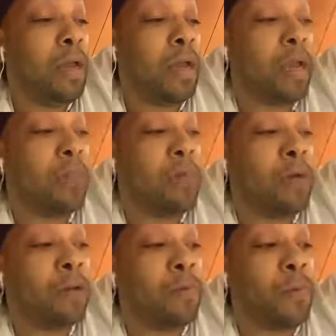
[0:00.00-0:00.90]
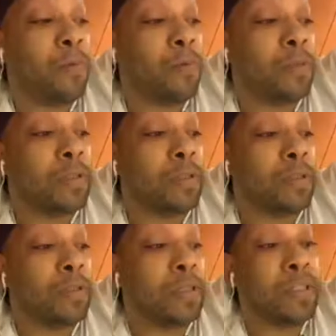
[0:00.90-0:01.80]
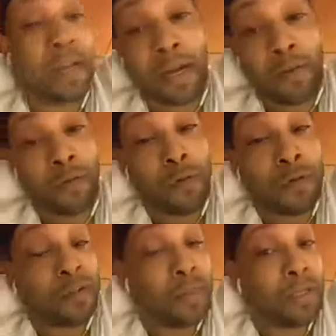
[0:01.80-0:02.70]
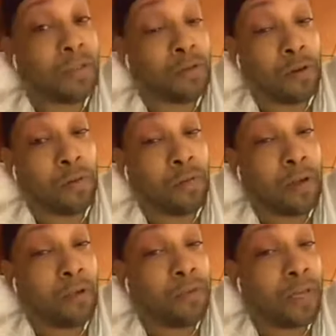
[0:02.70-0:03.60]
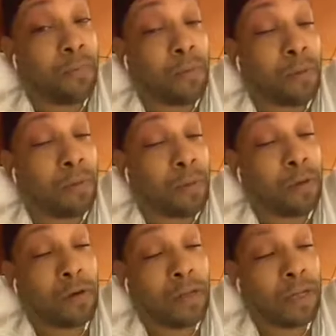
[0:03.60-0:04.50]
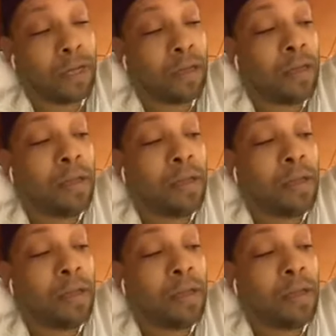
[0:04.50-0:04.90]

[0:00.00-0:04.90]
and what other people decide for us based on our phenotype or what we look like